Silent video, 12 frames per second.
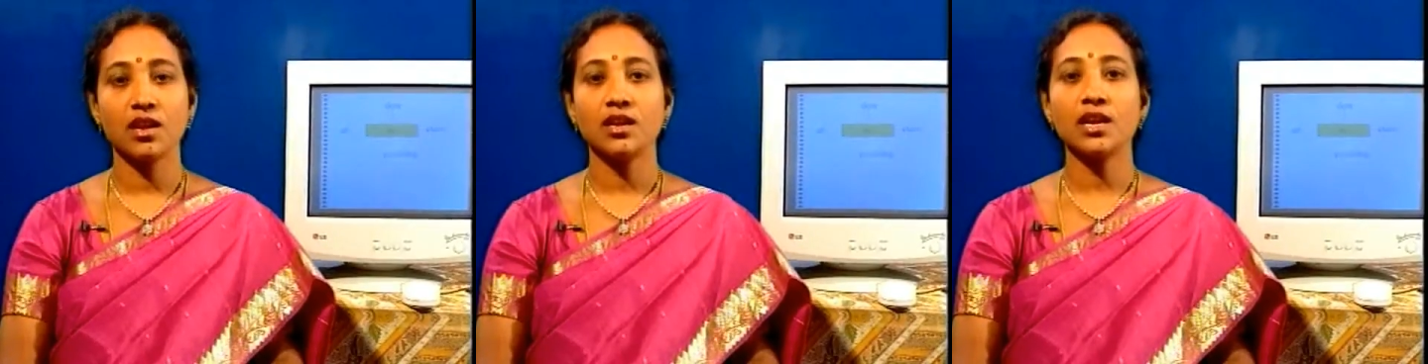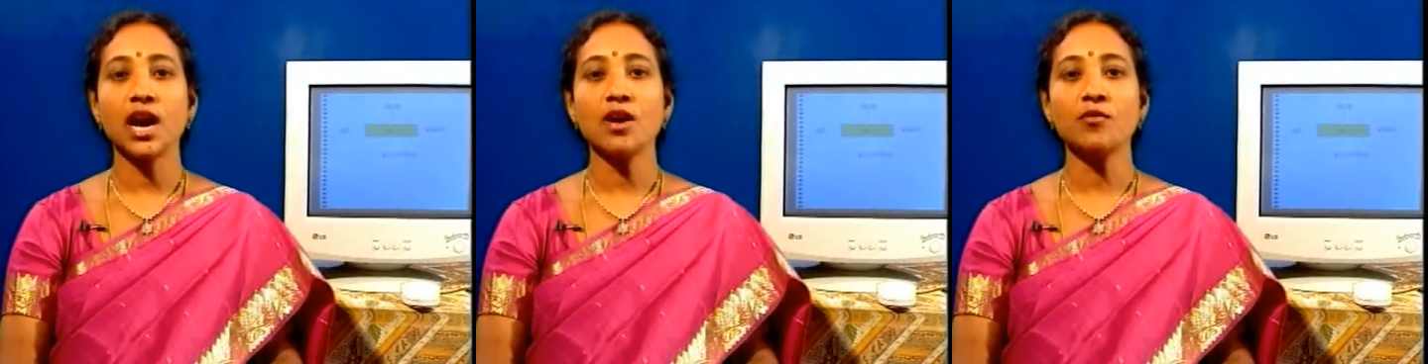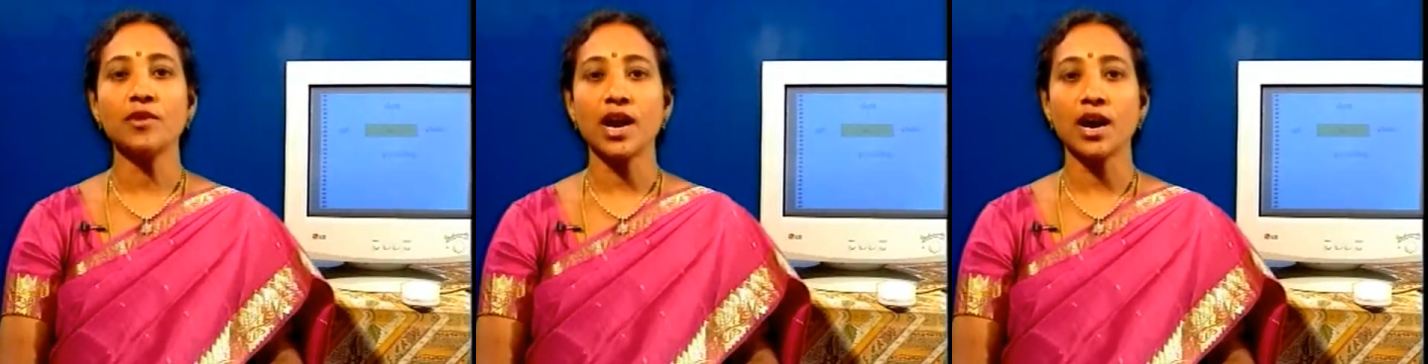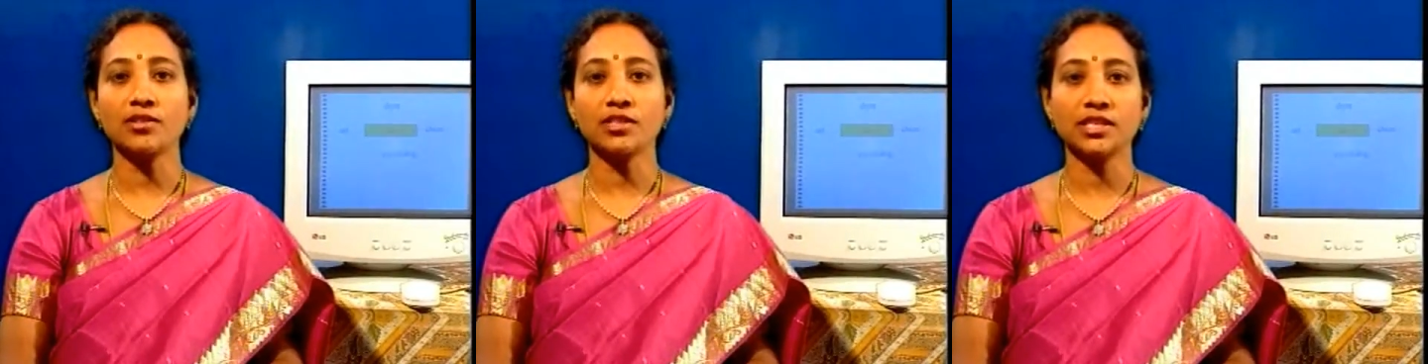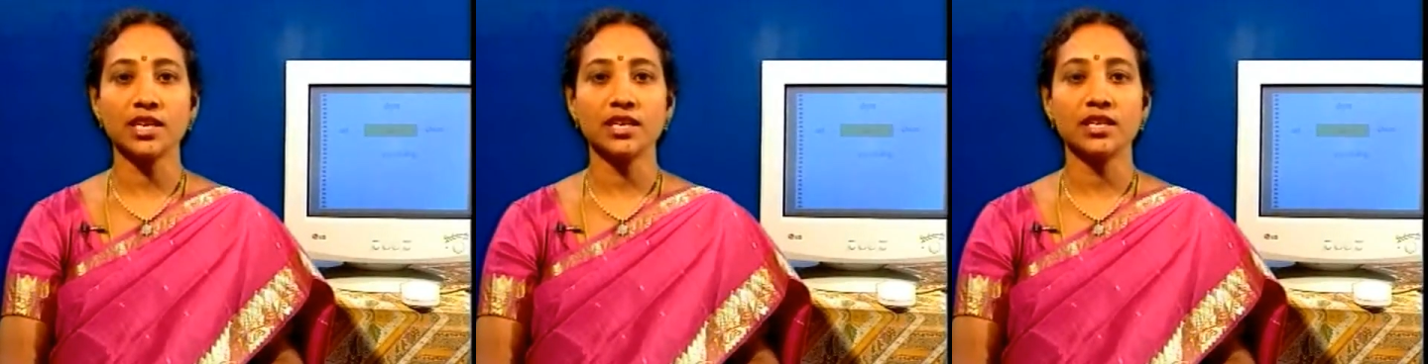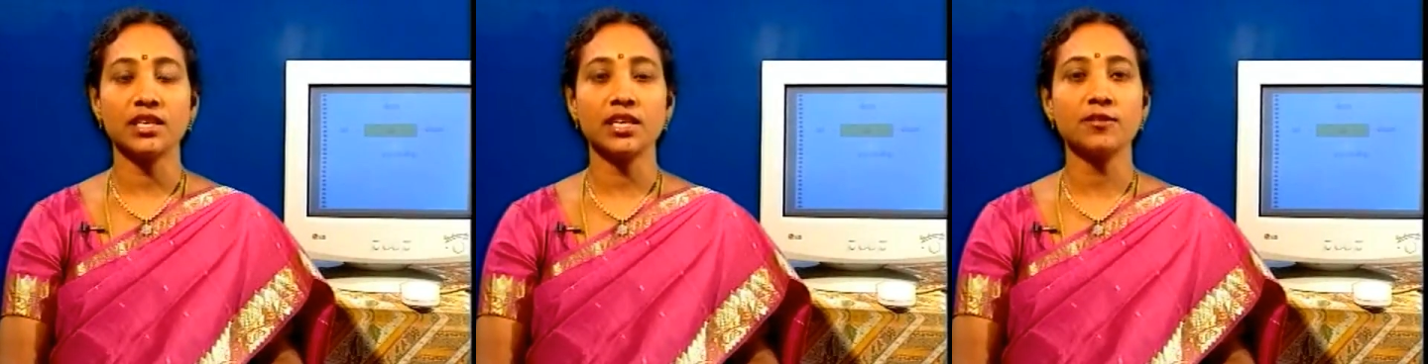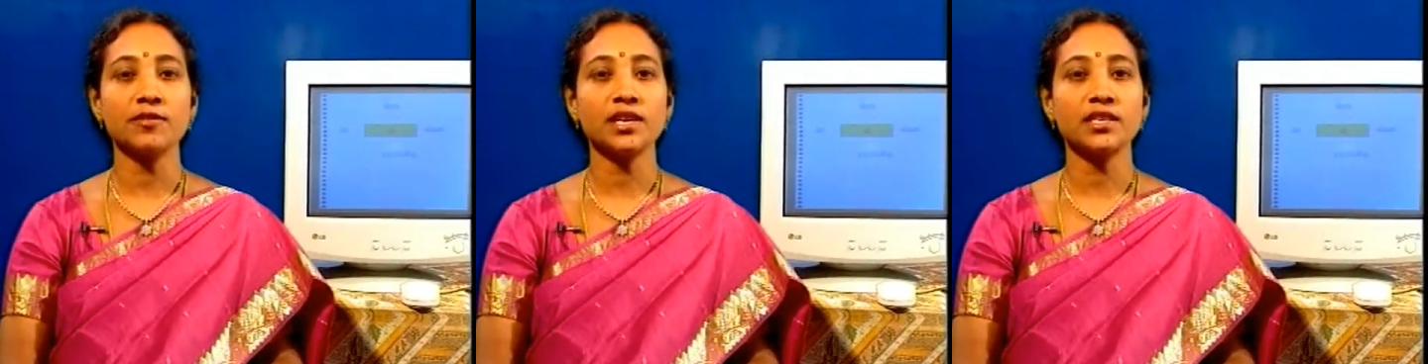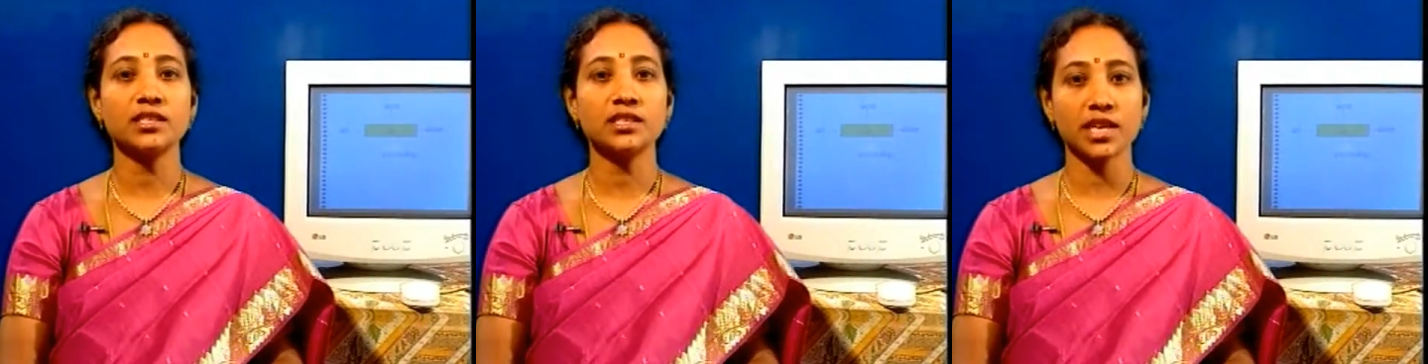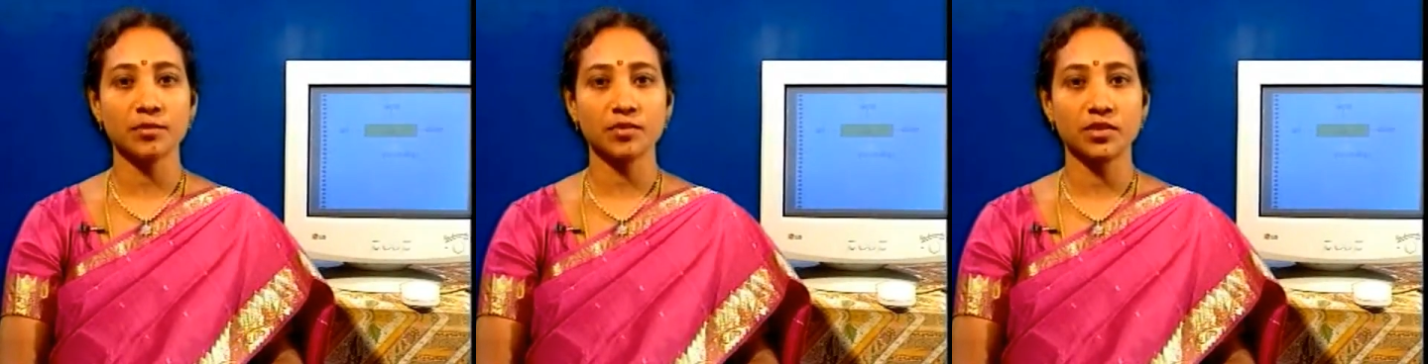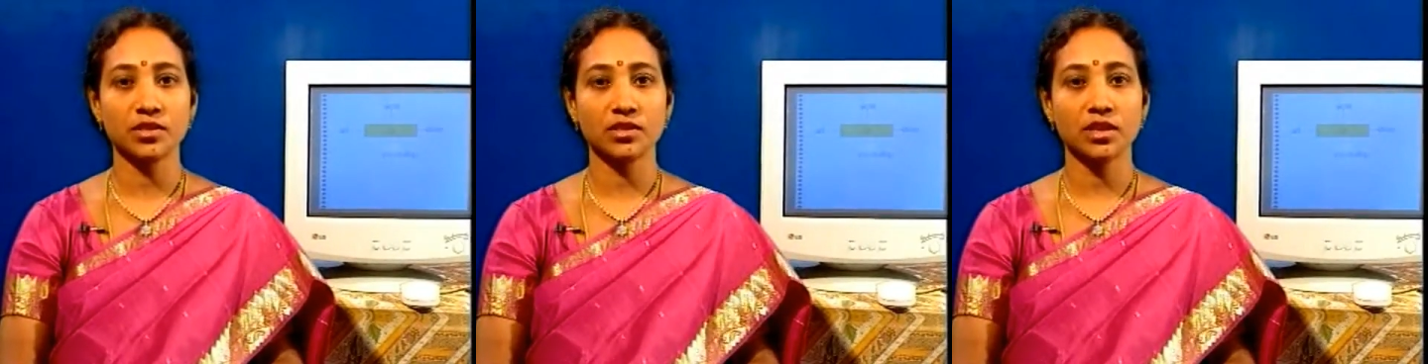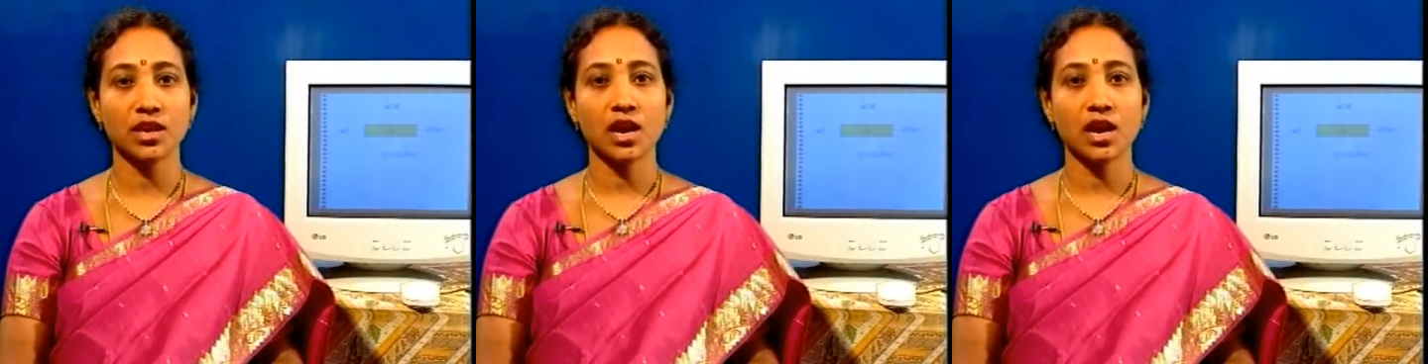Now we have seen different steps